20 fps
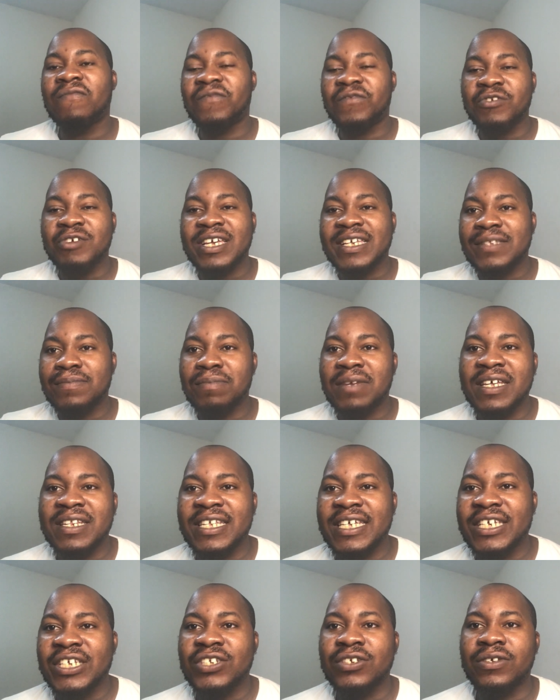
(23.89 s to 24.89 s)
few
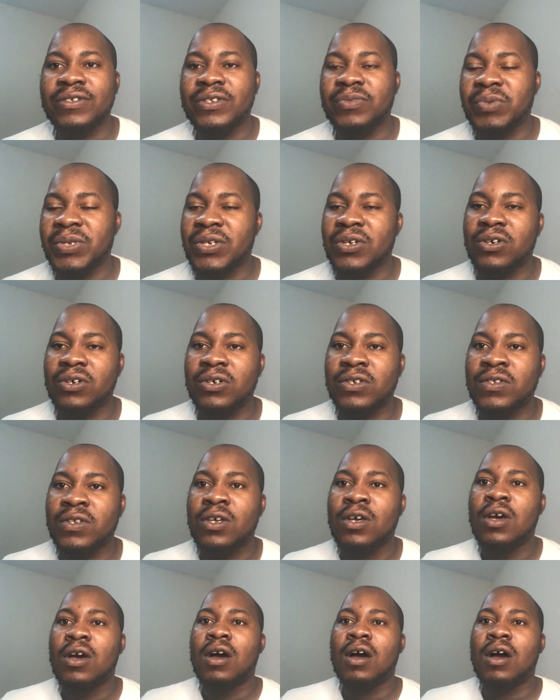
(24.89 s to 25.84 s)
explanations because